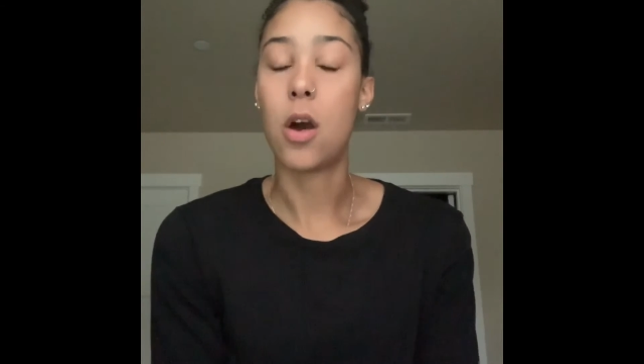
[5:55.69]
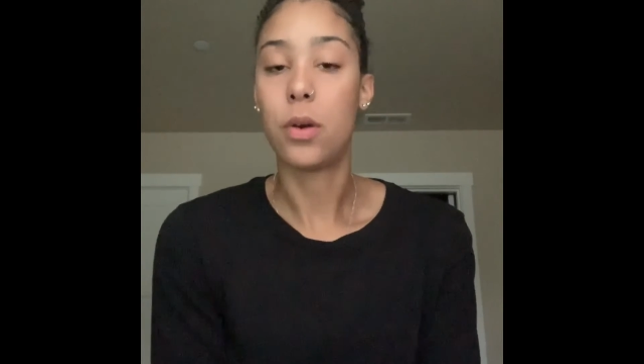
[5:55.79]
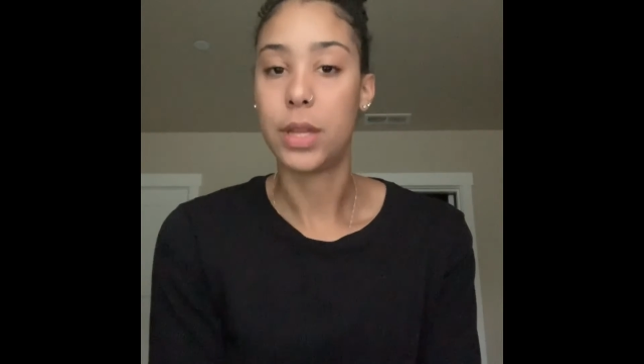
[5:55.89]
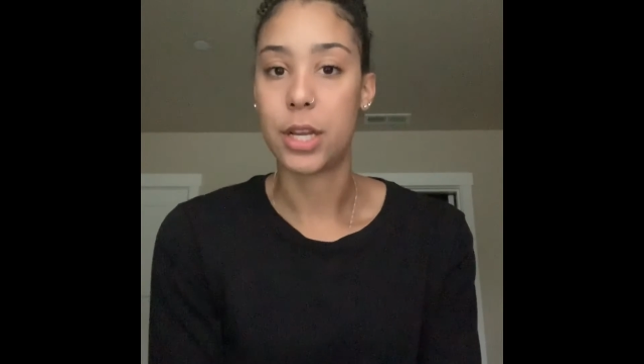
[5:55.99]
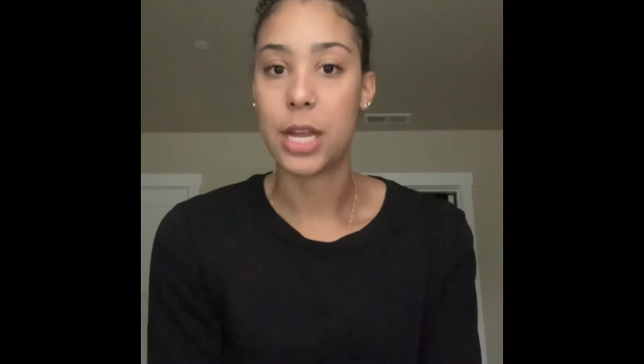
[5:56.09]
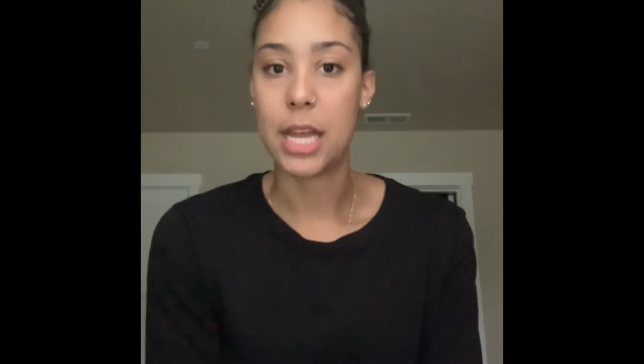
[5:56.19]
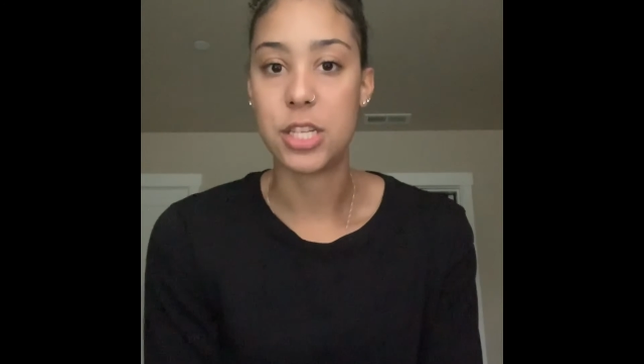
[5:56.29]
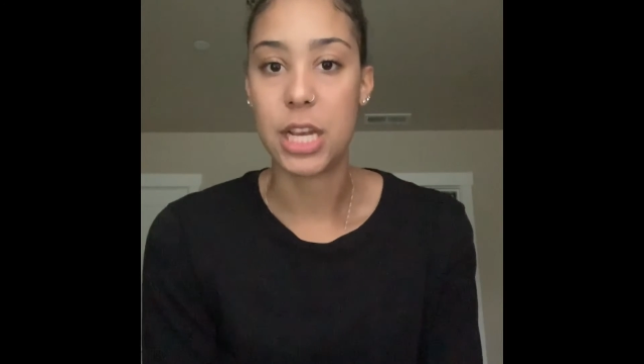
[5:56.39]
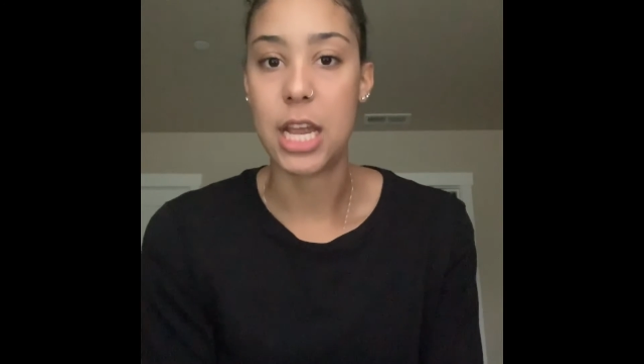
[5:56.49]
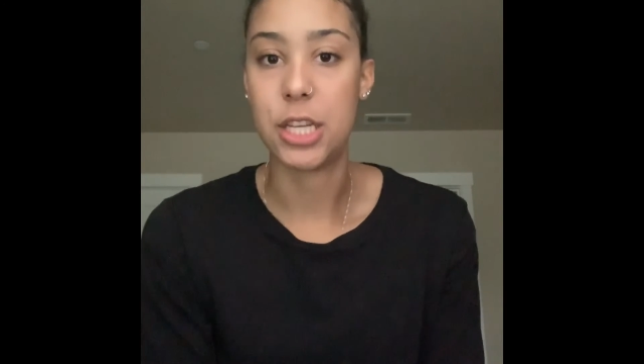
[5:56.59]
only her
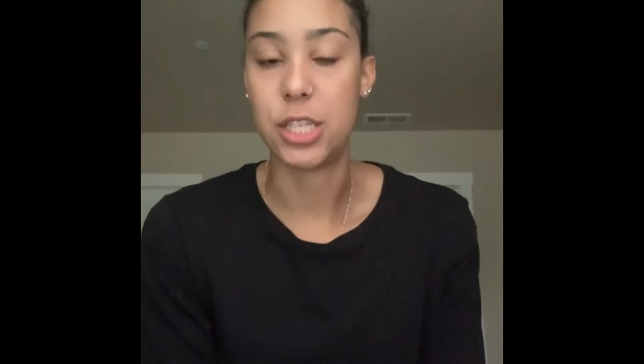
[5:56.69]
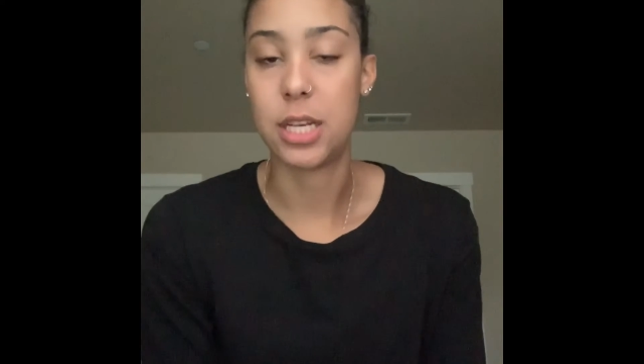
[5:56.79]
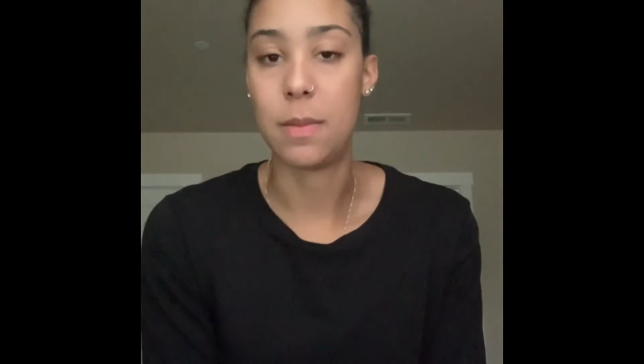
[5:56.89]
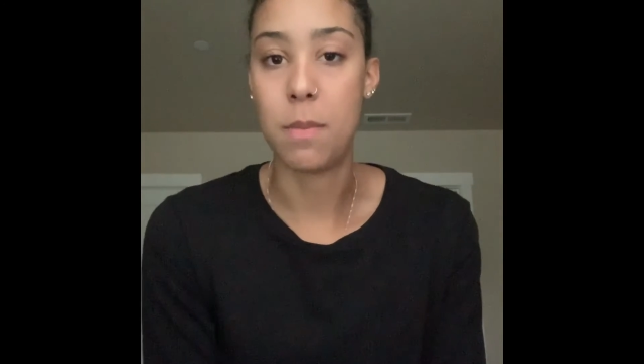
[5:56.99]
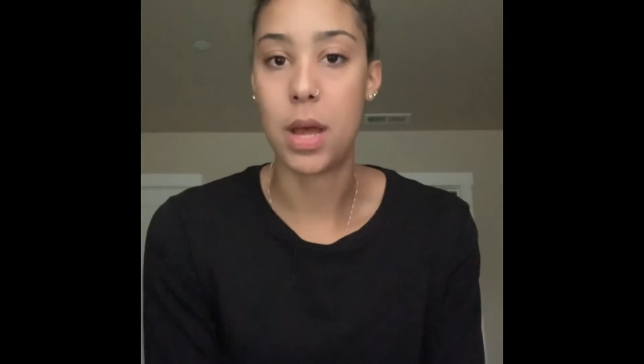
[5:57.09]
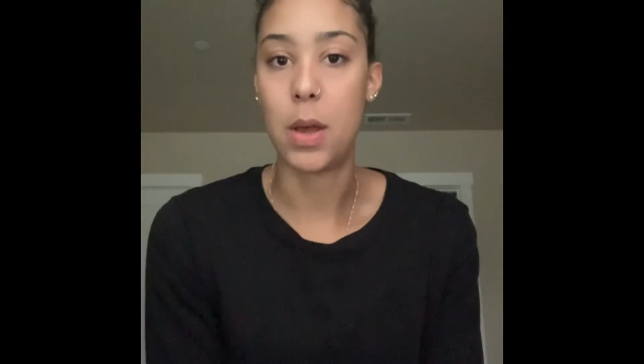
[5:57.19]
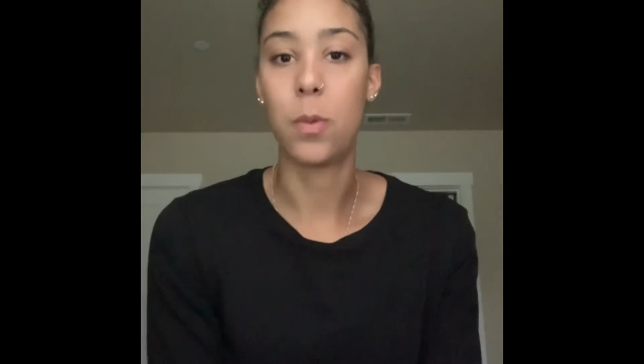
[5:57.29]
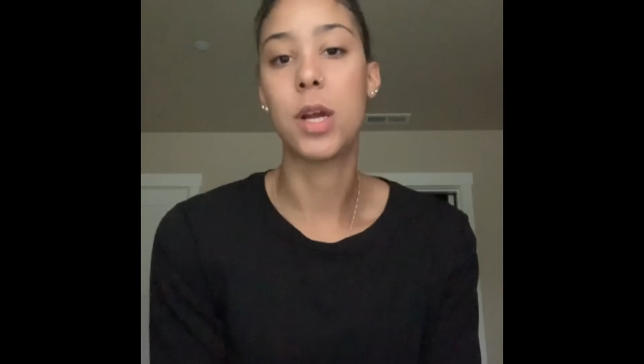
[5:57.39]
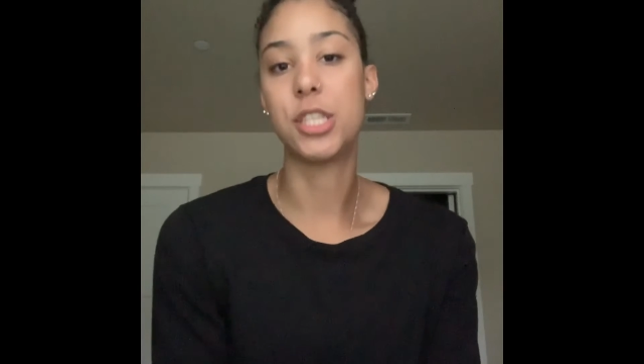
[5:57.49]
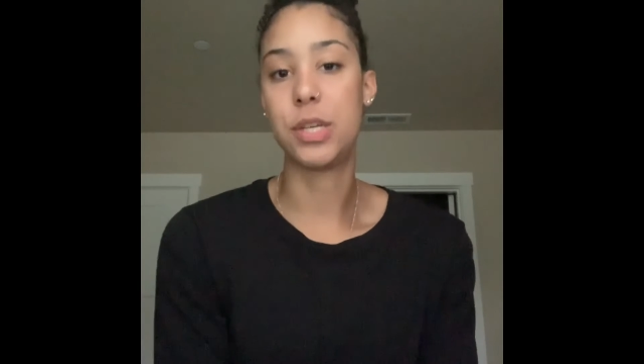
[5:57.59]
education, but
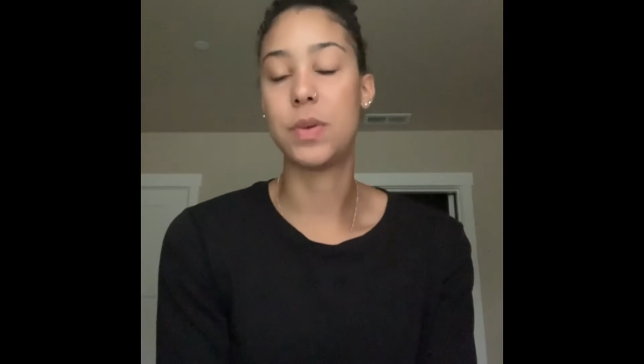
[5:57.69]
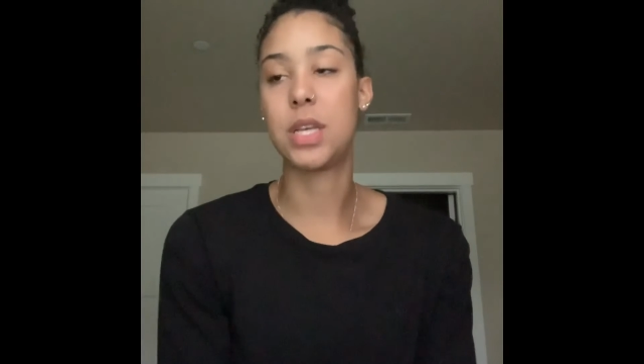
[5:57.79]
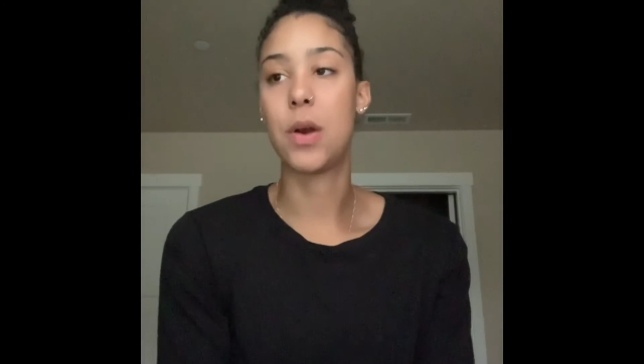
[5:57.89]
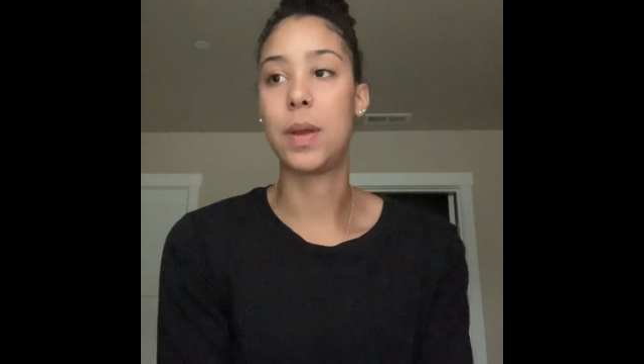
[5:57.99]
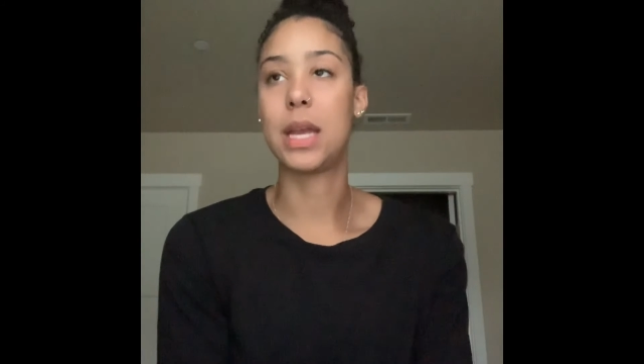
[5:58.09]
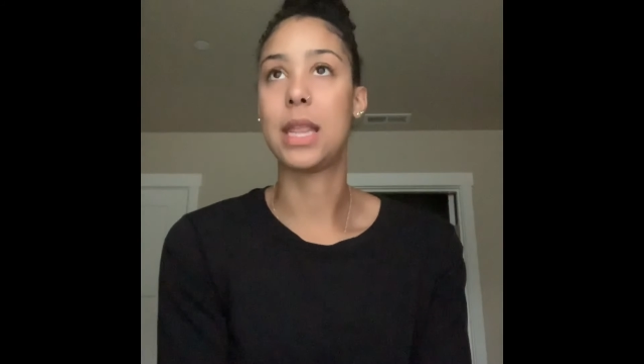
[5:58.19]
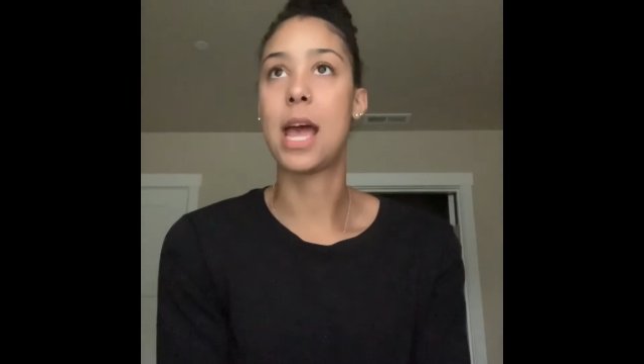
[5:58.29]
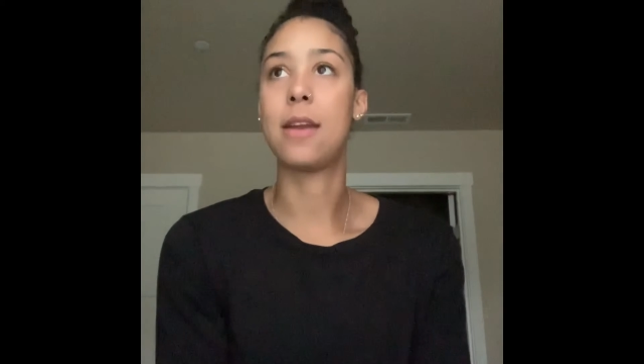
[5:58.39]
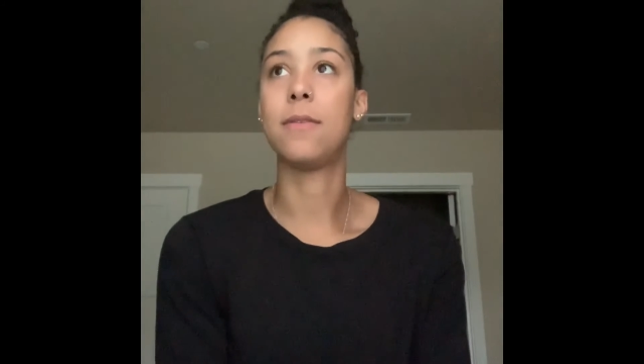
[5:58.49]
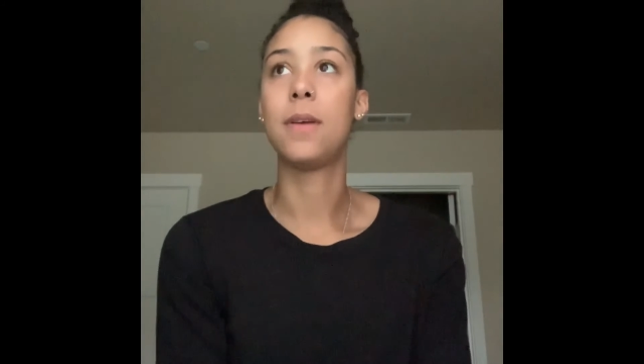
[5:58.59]
where she was going in
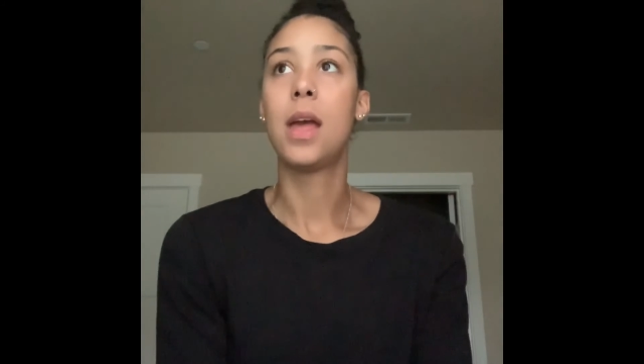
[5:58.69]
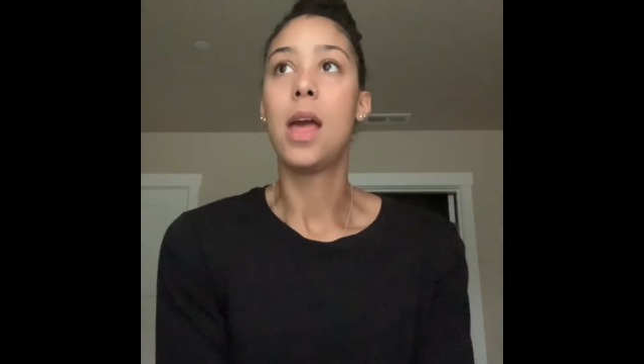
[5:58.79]
life.